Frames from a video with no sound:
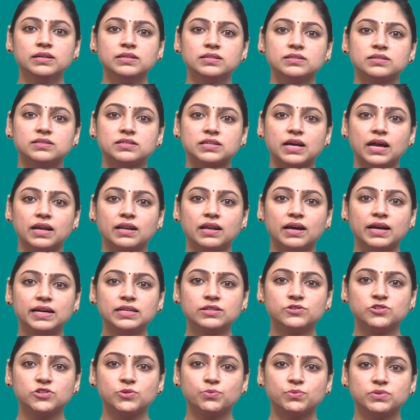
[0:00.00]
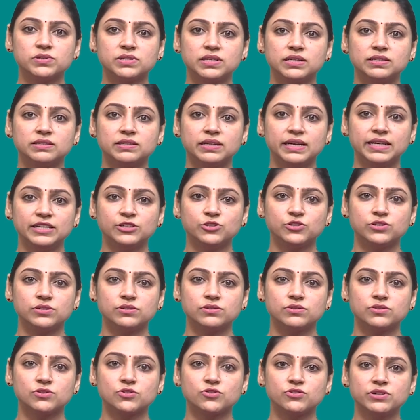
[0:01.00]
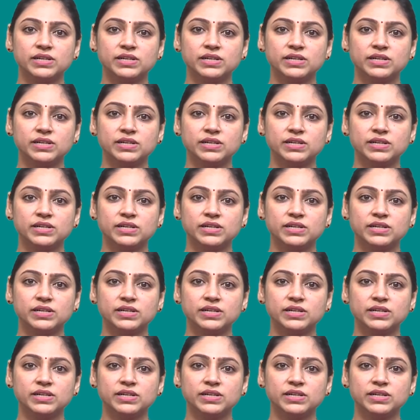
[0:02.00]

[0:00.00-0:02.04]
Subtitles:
stylized representations,